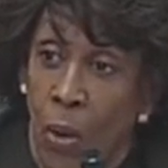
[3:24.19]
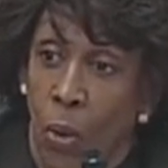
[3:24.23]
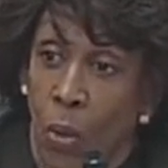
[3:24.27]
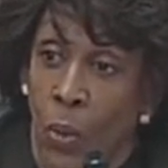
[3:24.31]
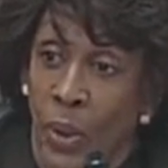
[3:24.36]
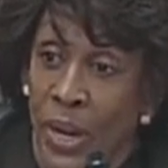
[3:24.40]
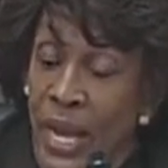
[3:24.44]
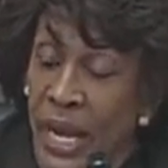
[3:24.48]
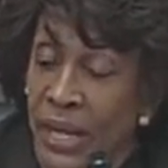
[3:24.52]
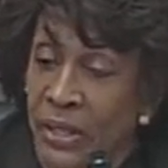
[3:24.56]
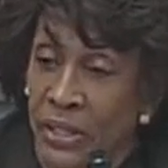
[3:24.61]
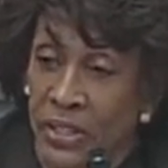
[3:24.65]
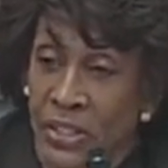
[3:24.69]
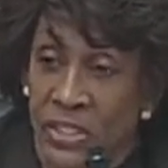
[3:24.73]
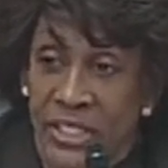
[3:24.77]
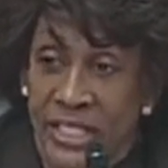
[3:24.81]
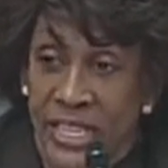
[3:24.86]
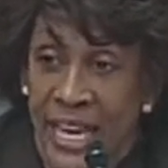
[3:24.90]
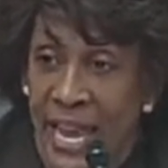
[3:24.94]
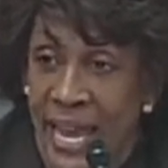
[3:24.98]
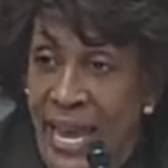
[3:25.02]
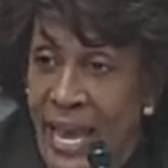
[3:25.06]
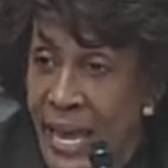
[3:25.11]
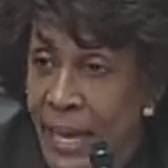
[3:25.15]
We
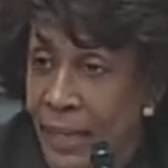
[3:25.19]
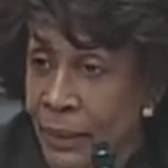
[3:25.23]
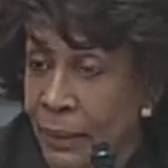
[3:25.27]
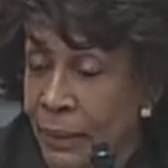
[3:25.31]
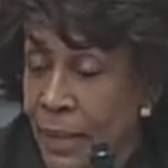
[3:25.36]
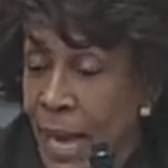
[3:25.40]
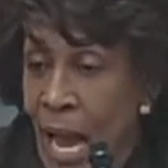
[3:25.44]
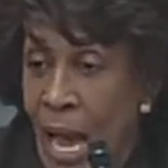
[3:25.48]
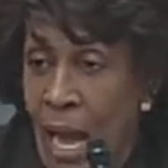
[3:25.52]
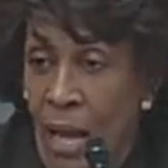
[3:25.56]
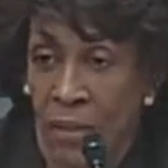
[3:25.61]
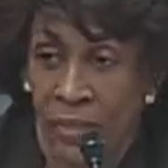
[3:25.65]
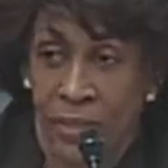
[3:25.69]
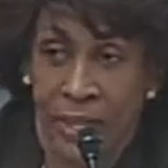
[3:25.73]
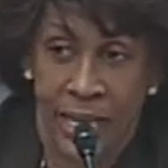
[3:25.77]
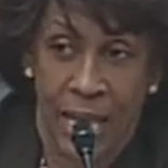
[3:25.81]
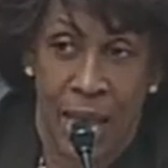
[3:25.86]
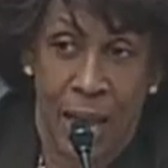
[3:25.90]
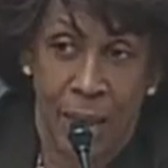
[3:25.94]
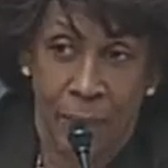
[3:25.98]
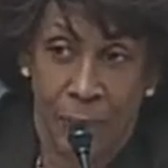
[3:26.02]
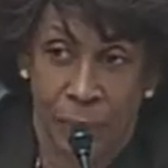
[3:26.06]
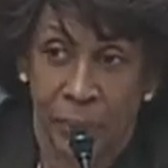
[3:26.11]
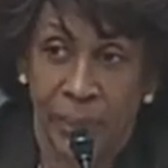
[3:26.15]
understand how they
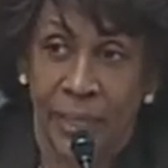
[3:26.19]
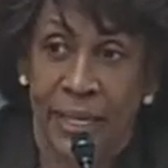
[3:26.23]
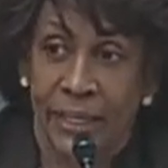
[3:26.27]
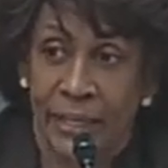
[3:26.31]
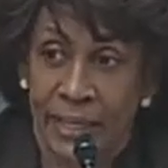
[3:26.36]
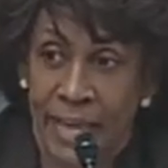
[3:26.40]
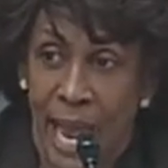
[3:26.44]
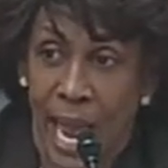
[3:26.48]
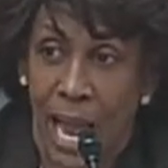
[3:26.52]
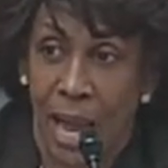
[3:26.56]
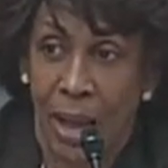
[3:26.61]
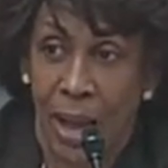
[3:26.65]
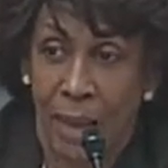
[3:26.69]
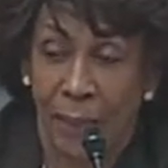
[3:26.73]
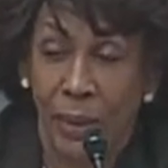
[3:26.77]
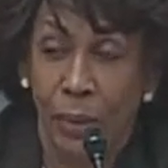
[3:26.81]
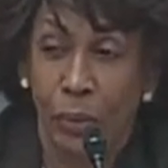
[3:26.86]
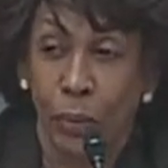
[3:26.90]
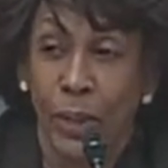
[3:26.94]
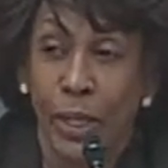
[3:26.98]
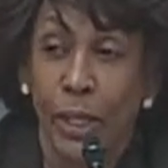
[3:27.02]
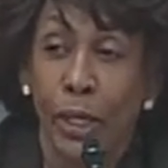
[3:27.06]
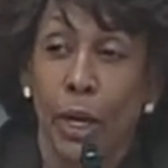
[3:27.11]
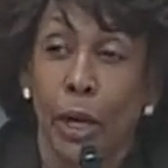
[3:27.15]
operate now. I
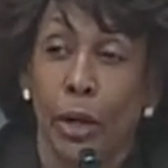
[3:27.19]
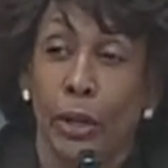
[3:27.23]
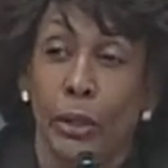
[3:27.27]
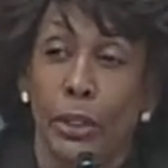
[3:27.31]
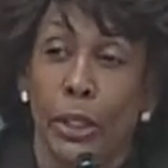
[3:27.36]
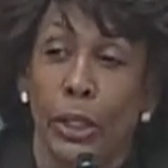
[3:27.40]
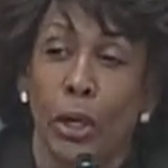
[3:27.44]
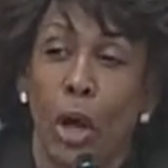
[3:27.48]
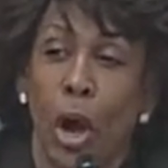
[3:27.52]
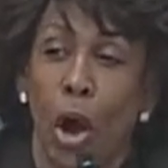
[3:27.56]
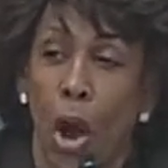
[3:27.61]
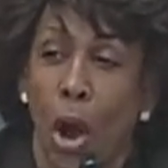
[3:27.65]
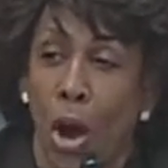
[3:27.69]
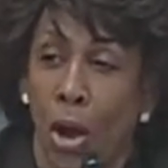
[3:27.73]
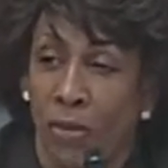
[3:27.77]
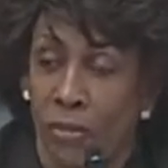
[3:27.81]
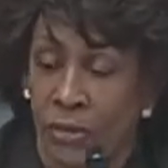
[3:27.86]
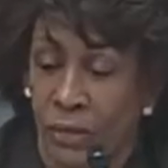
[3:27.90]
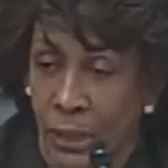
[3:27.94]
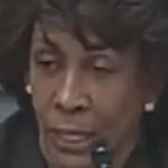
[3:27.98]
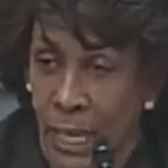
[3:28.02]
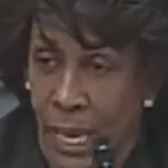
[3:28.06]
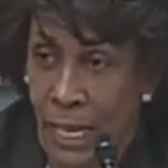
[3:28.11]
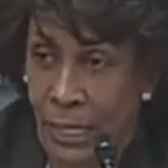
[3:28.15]
mean, we learned an
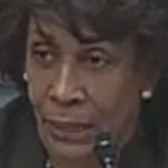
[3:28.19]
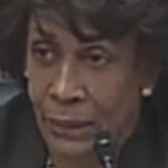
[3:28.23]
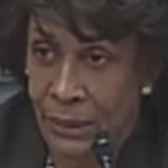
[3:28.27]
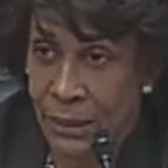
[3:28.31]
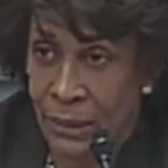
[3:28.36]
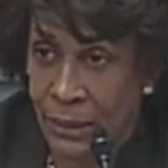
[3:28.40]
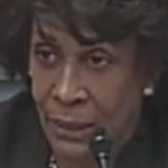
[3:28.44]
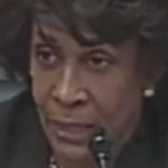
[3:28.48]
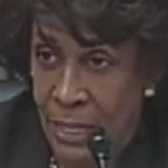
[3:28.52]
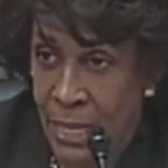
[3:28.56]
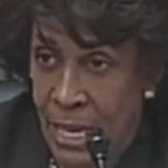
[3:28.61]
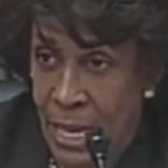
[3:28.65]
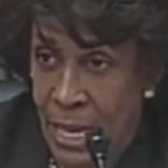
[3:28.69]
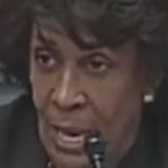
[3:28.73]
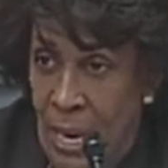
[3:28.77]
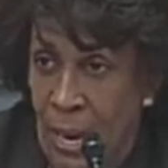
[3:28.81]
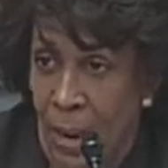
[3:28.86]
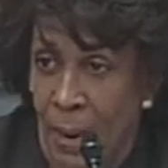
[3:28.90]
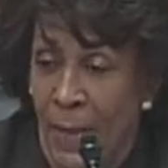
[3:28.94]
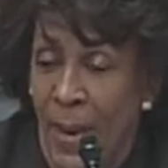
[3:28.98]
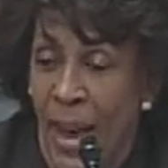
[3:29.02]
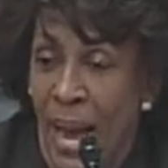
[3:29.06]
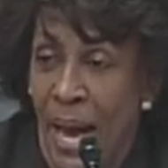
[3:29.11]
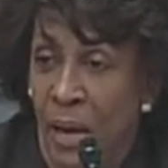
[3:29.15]
awful lot
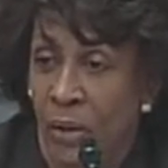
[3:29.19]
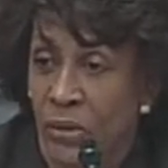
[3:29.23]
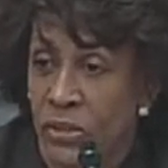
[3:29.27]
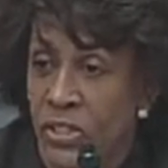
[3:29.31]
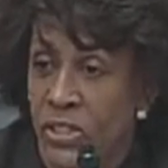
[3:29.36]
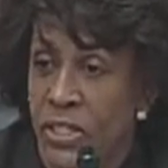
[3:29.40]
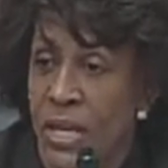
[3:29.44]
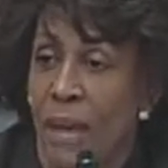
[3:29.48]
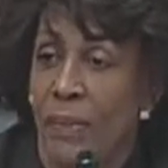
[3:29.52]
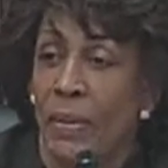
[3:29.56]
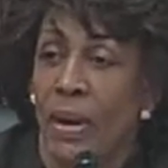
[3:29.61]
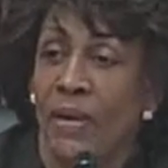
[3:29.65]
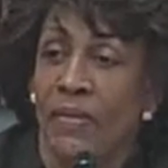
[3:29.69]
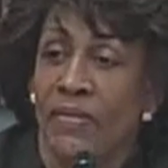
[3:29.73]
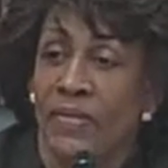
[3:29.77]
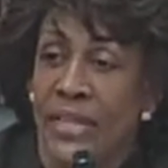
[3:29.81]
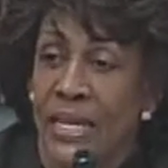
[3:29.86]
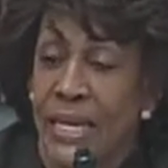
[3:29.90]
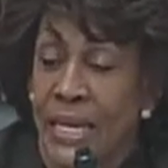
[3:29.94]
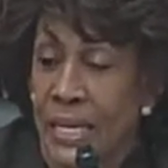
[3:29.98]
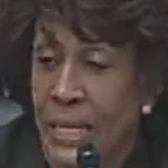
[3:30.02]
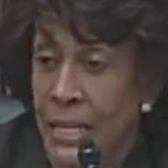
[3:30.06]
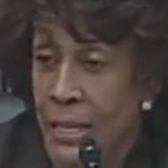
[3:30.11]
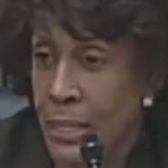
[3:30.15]
about some of
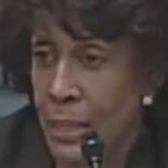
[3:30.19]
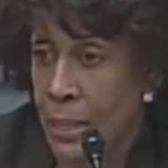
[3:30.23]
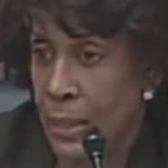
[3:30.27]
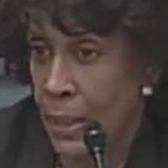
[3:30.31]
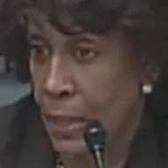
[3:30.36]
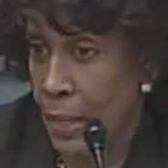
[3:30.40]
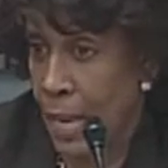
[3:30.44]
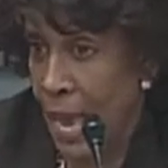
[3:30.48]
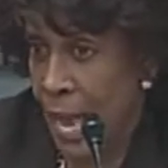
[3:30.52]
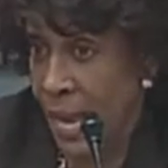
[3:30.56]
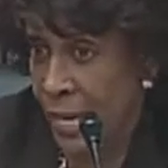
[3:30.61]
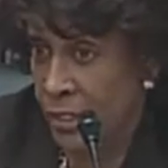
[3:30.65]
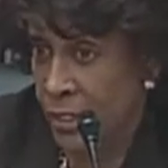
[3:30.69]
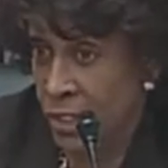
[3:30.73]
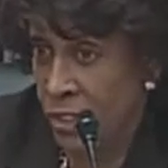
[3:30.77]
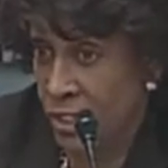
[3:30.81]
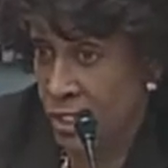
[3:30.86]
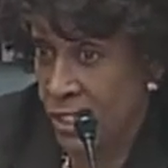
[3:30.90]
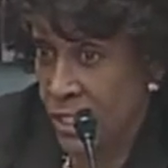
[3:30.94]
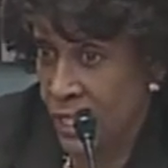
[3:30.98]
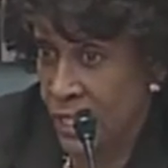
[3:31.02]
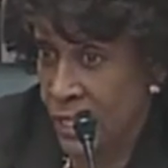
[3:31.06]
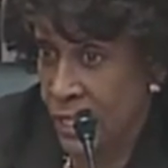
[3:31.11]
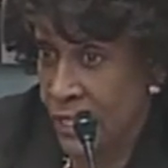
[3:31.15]
the
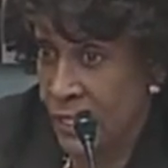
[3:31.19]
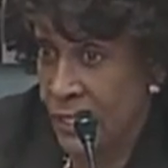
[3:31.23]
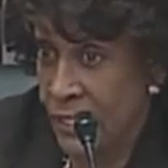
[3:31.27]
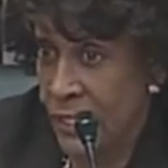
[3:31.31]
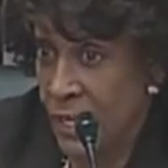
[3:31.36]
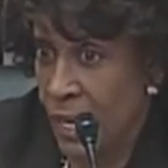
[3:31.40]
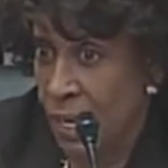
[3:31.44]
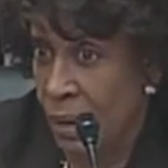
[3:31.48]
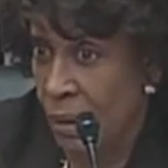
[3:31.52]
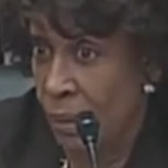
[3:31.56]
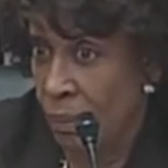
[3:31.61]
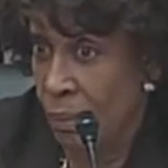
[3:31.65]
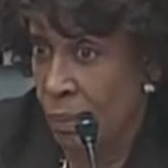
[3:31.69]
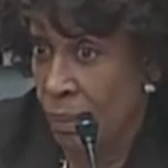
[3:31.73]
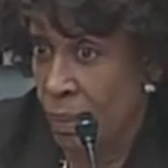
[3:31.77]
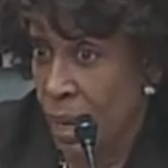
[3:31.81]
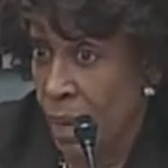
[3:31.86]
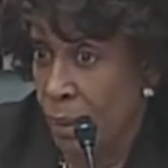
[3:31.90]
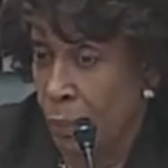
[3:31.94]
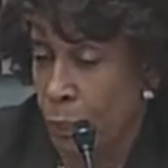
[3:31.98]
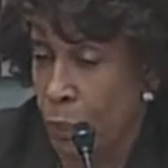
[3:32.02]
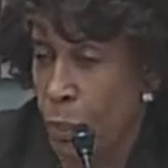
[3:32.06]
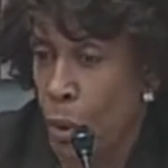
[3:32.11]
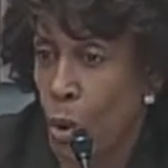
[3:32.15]
agencies
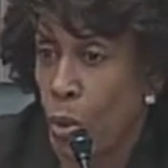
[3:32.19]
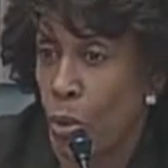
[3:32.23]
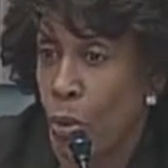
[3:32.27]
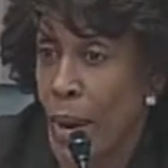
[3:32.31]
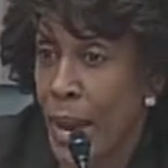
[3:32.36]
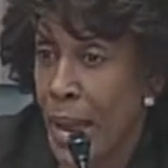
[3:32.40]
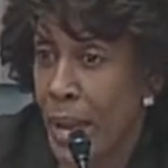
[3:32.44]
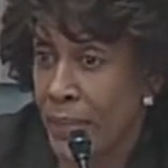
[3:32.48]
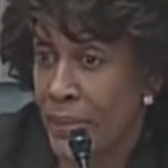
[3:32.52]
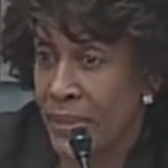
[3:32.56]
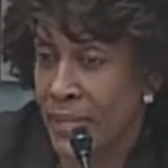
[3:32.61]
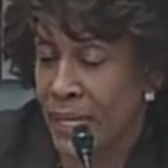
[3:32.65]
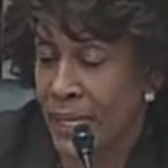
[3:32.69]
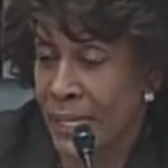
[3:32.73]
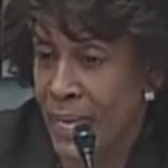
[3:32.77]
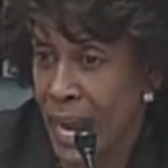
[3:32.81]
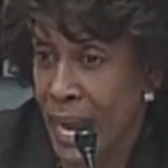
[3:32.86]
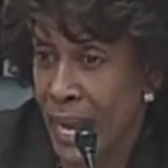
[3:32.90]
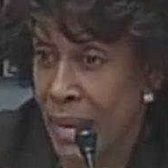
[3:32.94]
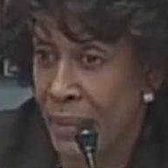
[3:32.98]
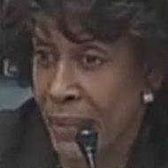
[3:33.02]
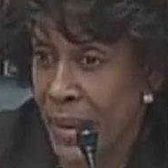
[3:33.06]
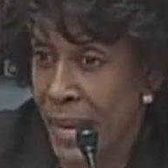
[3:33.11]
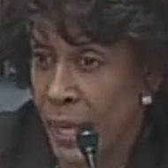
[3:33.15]
and programs that
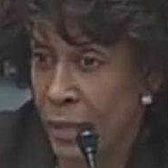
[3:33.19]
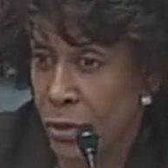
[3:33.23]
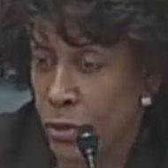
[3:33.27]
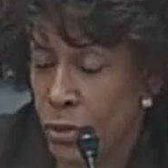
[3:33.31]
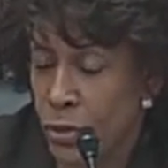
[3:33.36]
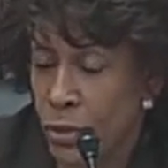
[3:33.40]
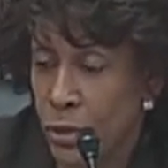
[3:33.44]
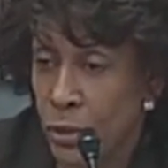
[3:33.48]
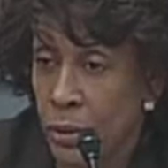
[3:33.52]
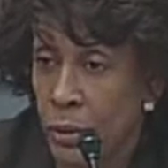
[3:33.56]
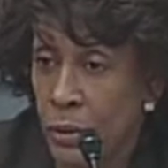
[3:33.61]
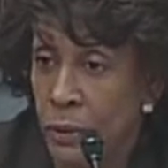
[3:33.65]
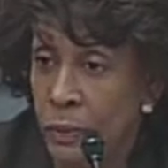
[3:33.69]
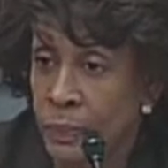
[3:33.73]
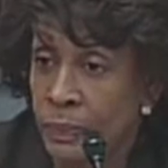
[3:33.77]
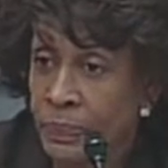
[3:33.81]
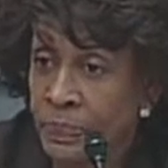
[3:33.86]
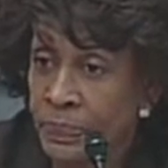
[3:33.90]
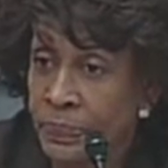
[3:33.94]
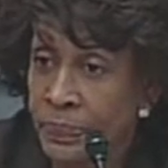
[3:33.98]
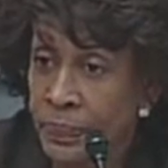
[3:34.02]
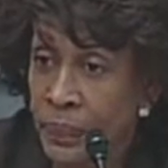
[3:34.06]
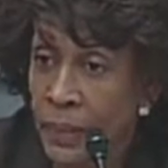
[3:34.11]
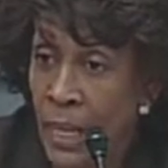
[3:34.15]
came in to
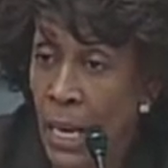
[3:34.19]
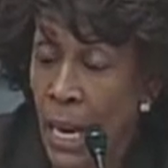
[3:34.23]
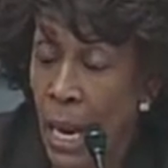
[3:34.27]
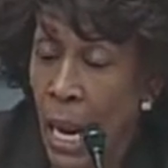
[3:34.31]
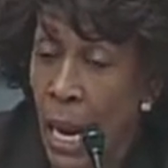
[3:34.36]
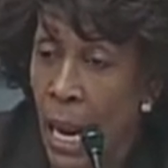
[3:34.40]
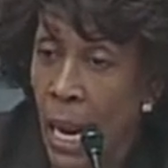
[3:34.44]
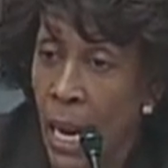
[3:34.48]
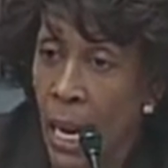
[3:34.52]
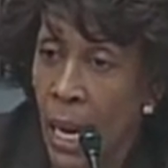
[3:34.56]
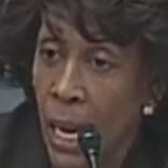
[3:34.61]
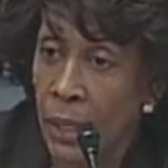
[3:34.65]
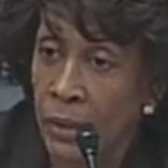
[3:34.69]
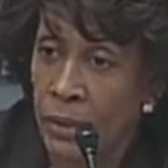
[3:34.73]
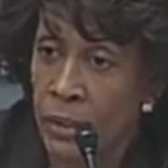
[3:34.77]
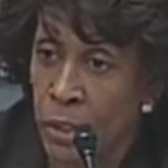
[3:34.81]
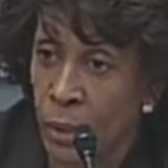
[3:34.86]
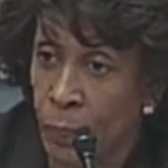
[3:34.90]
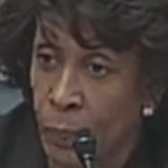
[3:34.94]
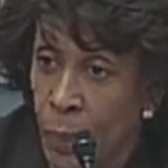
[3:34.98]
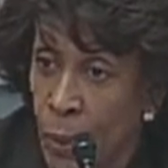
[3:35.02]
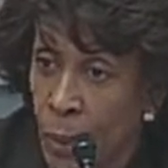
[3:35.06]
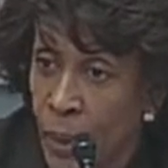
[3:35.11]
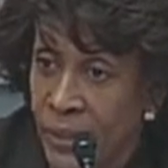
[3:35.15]

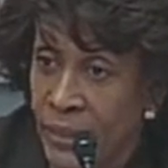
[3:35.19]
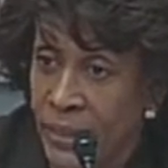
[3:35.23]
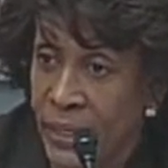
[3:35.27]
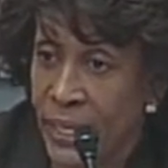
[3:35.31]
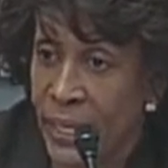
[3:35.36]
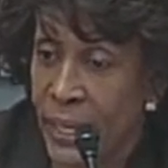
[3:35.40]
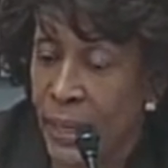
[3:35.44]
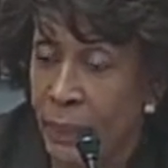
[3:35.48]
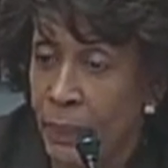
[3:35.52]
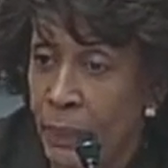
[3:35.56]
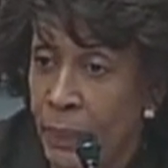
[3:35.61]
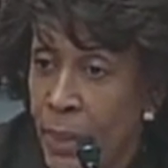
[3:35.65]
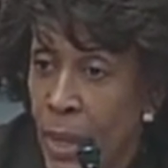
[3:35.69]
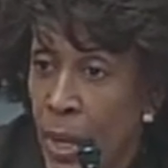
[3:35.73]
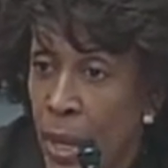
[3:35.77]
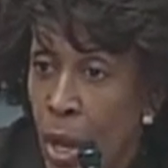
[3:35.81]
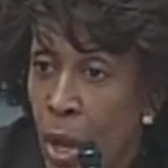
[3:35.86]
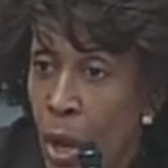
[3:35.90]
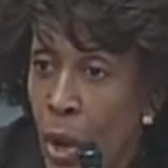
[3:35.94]
support them.